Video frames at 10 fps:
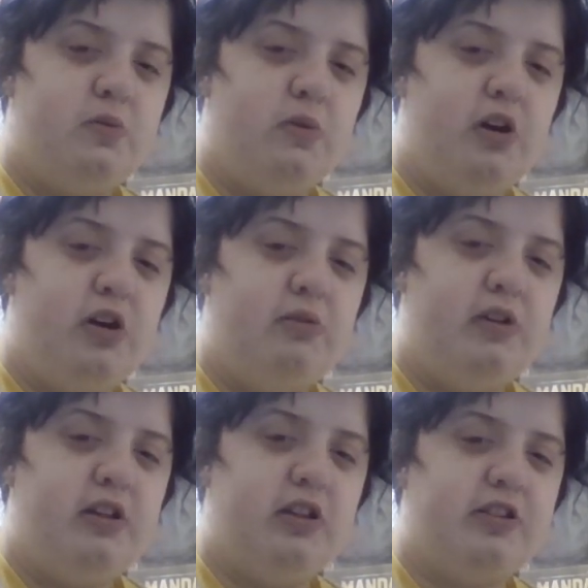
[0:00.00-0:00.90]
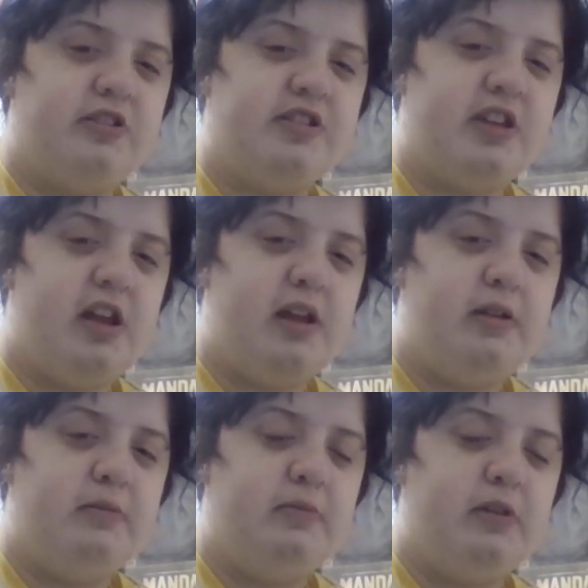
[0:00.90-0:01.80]
Why are we
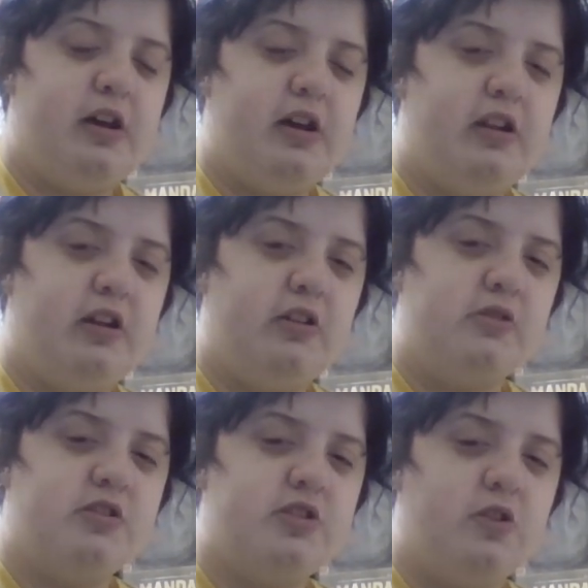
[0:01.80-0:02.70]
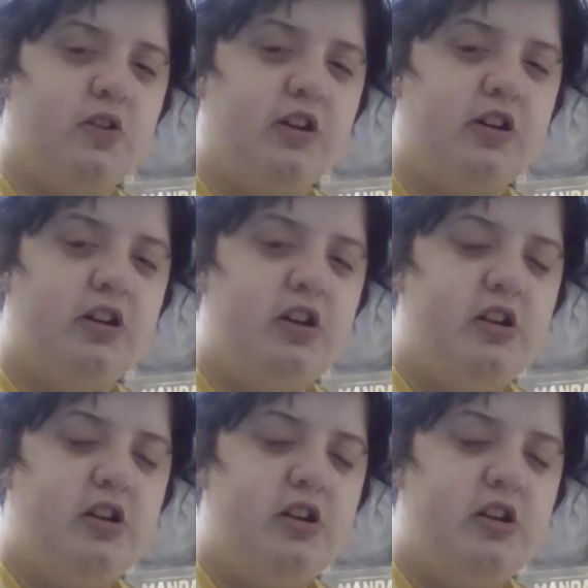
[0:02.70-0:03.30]
staying behind a closed door?